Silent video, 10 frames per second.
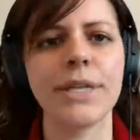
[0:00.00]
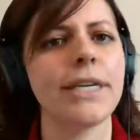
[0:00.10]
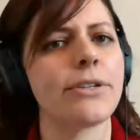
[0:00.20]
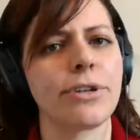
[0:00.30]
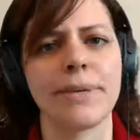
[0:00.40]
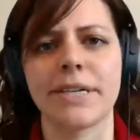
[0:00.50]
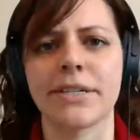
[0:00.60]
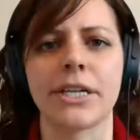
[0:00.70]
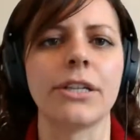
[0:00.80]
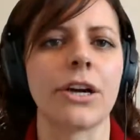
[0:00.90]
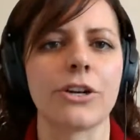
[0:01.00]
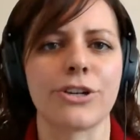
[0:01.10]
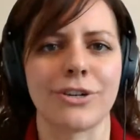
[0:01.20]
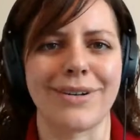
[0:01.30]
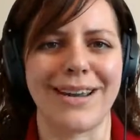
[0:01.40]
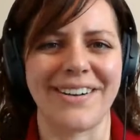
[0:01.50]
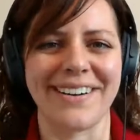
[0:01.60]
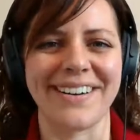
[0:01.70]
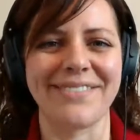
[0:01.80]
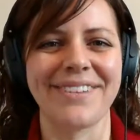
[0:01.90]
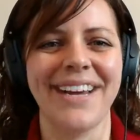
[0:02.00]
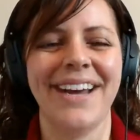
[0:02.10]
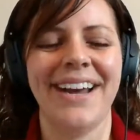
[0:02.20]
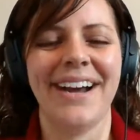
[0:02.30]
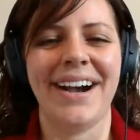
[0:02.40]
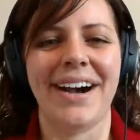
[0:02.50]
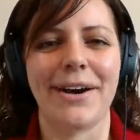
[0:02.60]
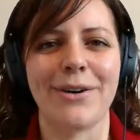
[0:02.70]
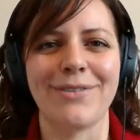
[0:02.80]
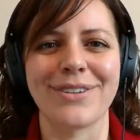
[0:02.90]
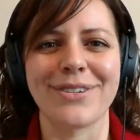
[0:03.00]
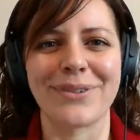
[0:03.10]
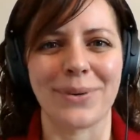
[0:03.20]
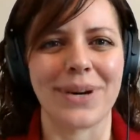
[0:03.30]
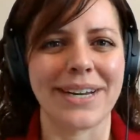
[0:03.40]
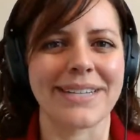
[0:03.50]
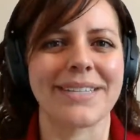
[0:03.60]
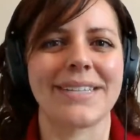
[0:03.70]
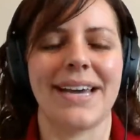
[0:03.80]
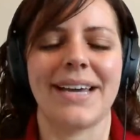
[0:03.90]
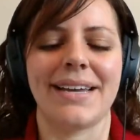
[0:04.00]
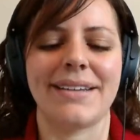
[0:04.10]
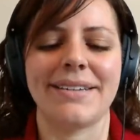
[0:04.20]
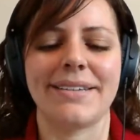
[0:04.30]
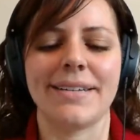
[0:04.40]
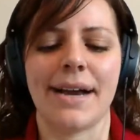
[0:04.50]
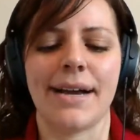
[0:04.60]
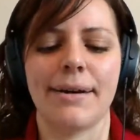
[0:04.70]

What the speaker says: really contributing to the larger narrative of stories and